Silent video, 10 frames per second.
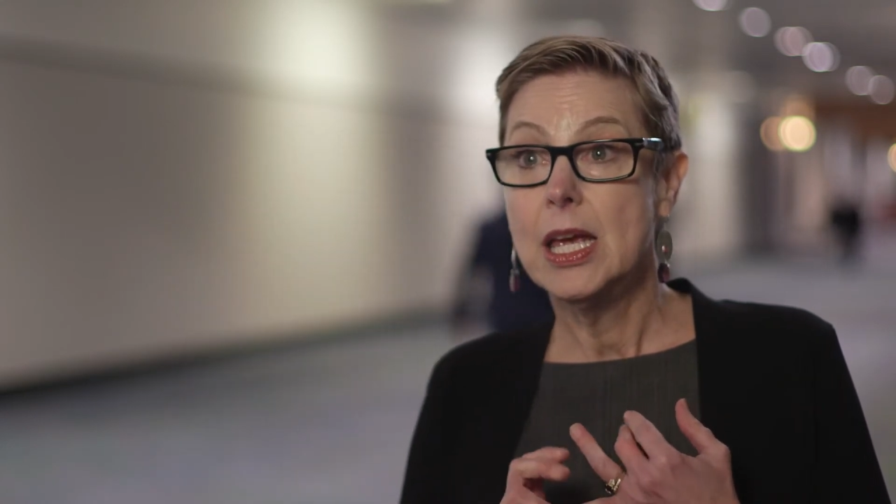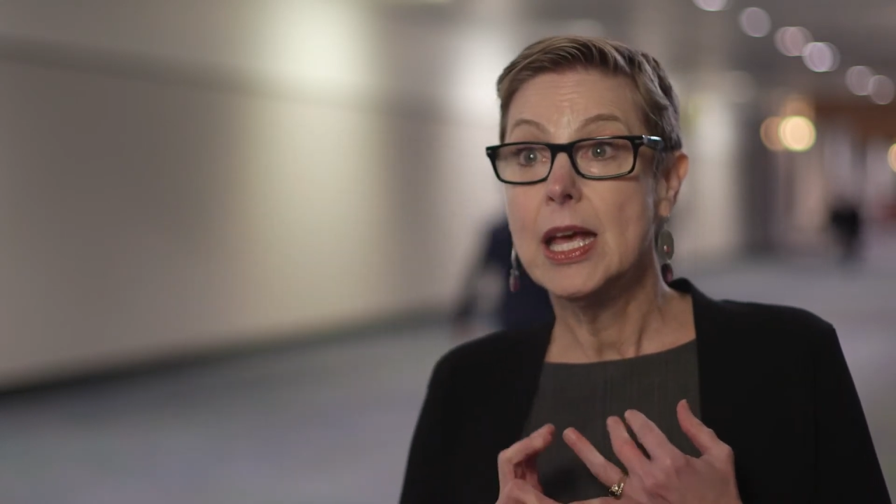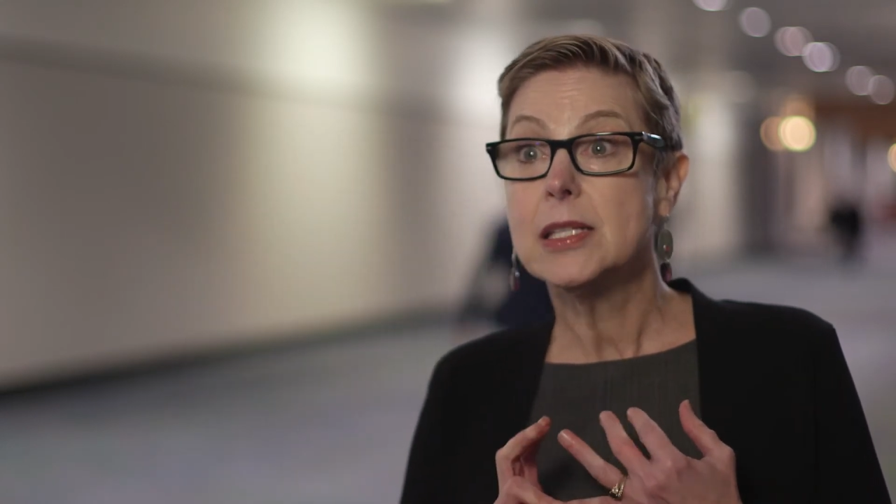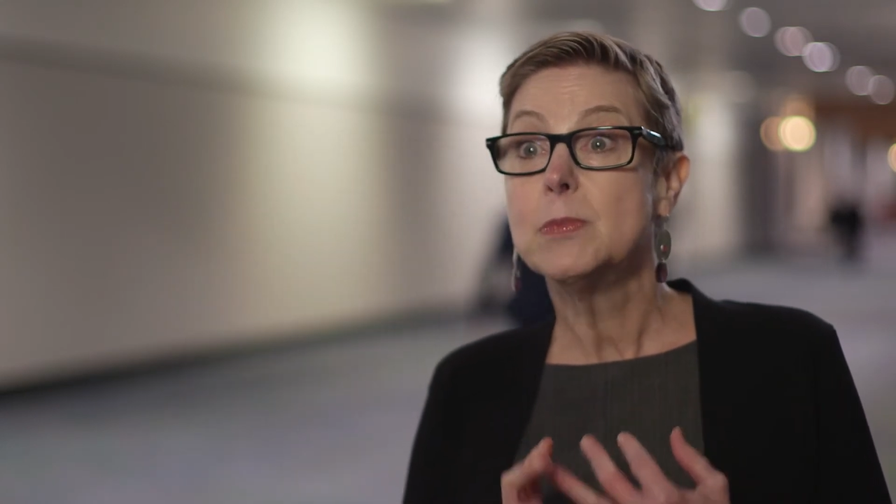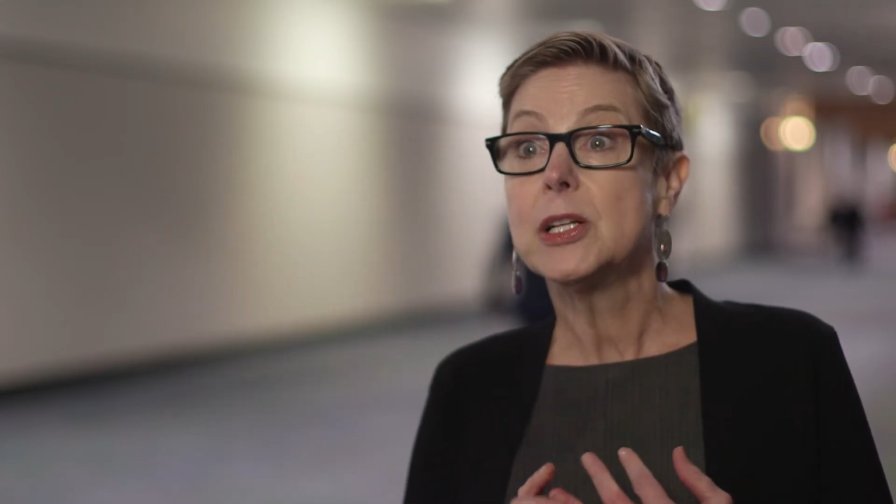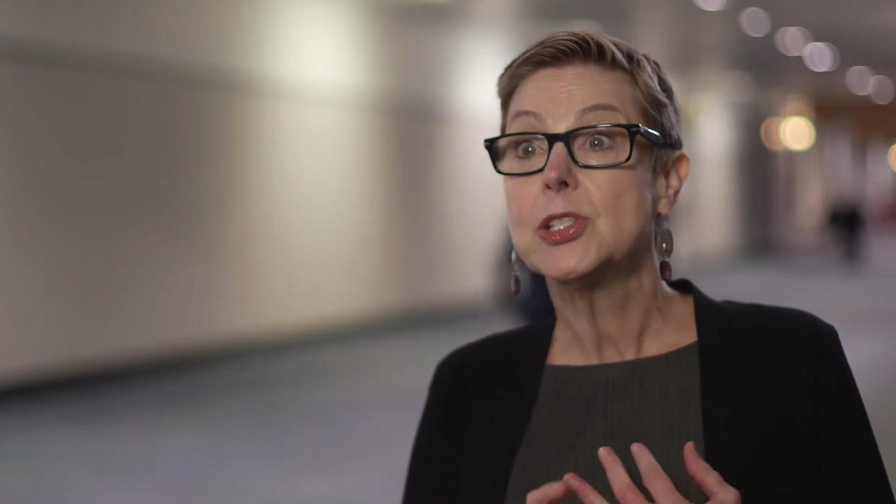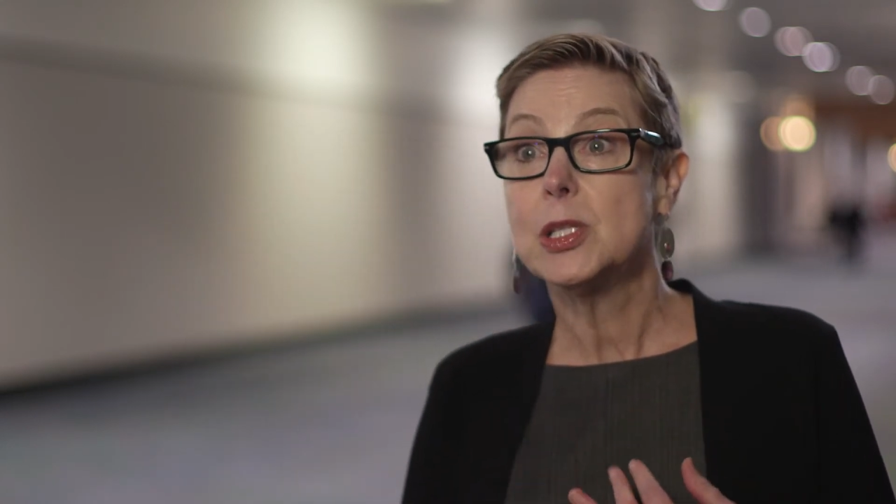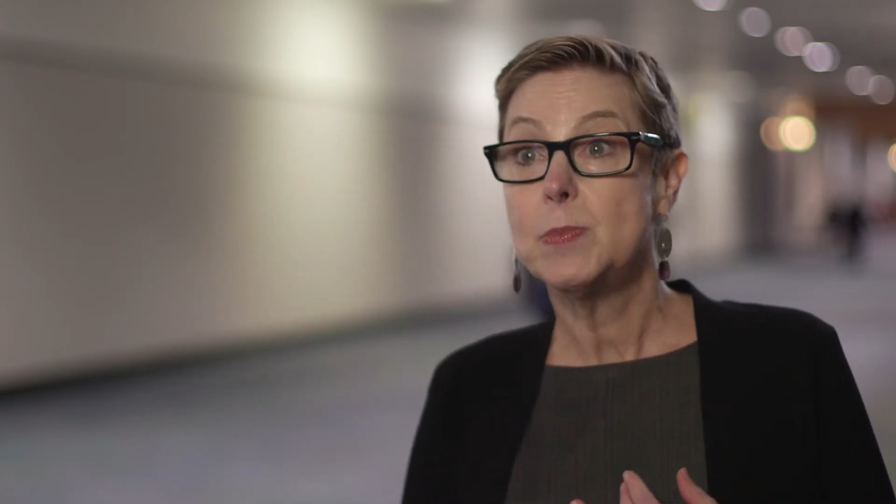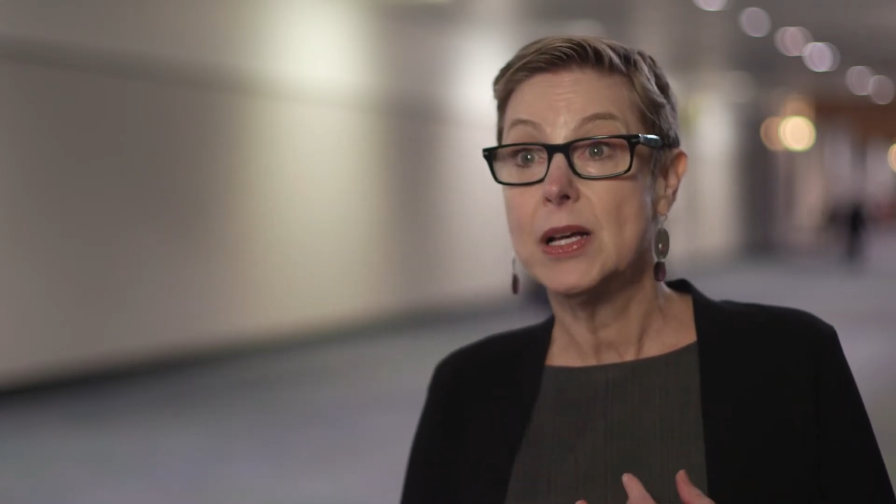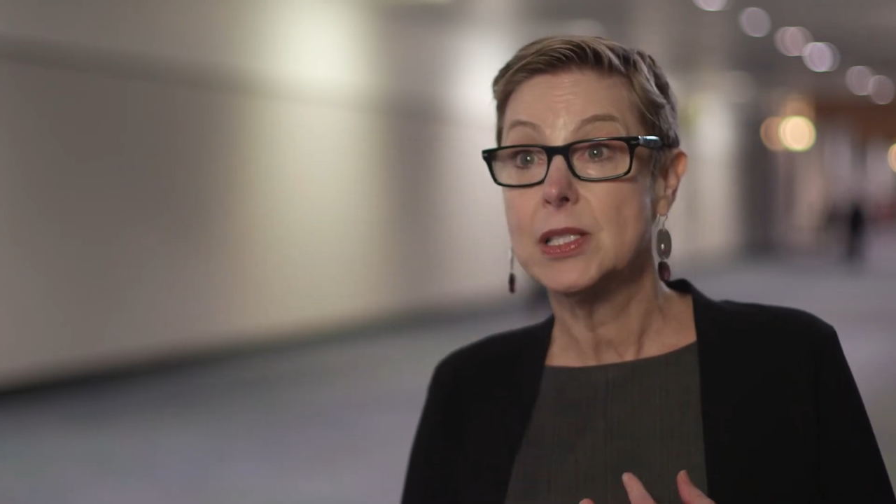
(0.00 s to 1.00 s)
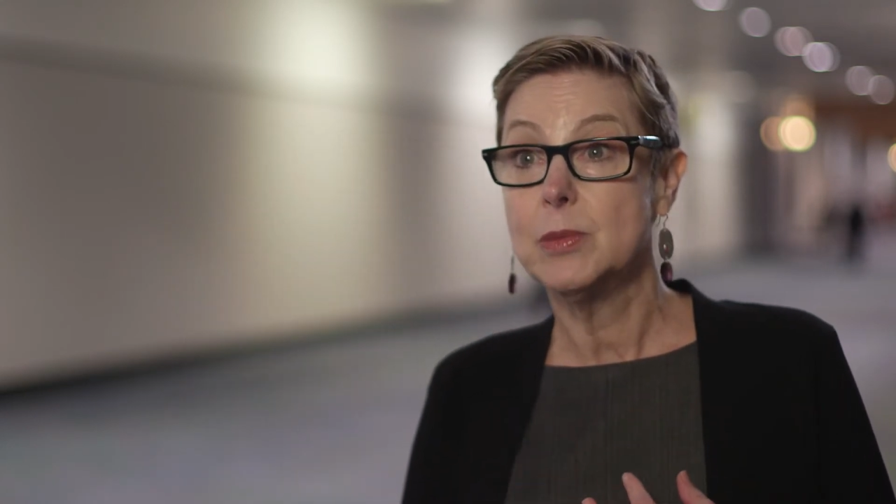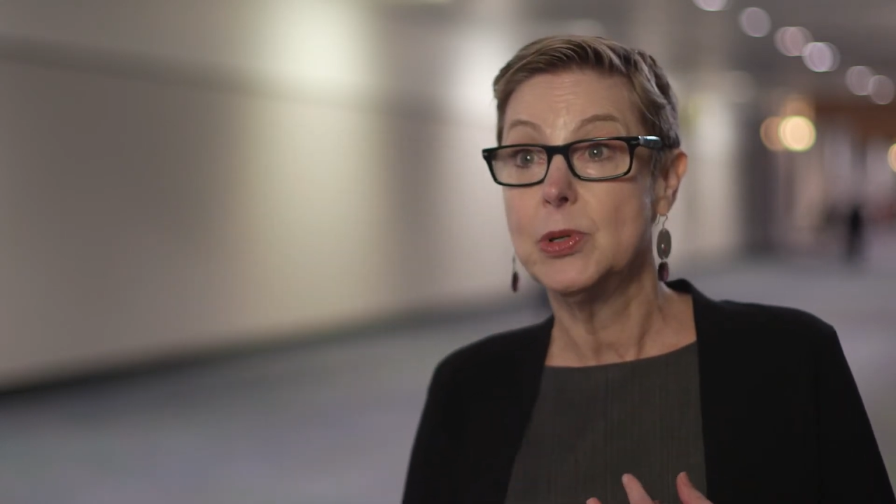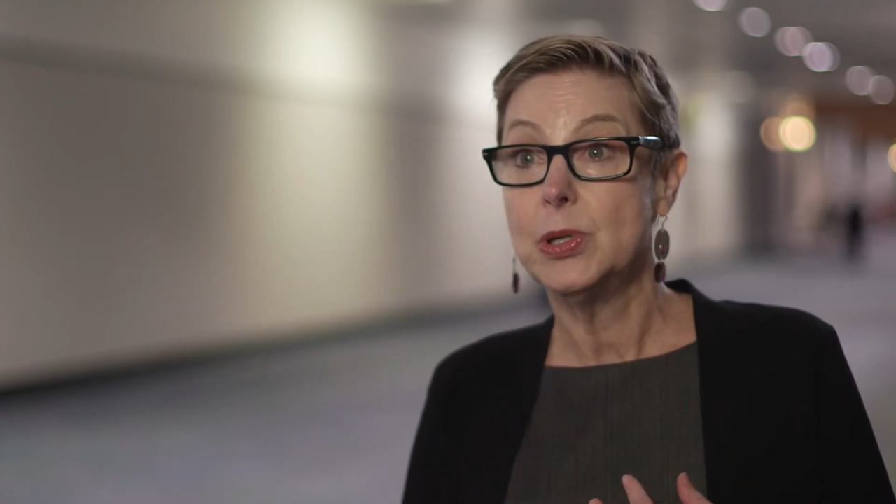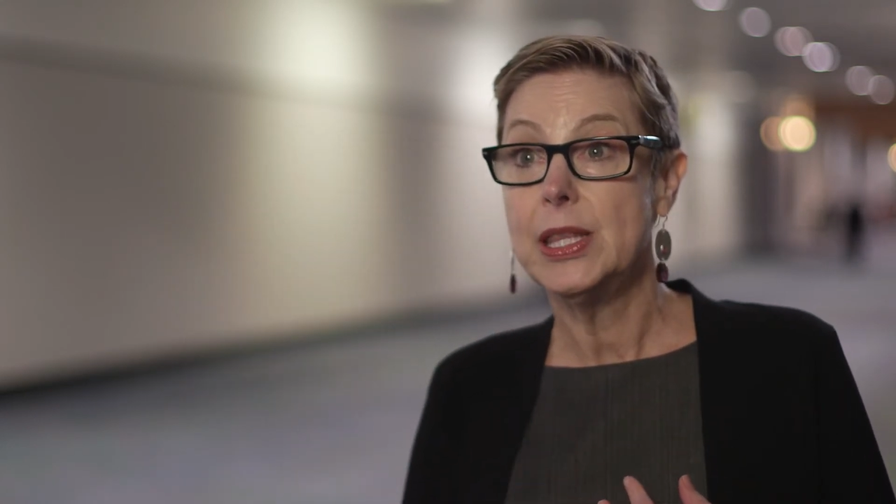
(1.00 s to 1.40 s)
as much as possible.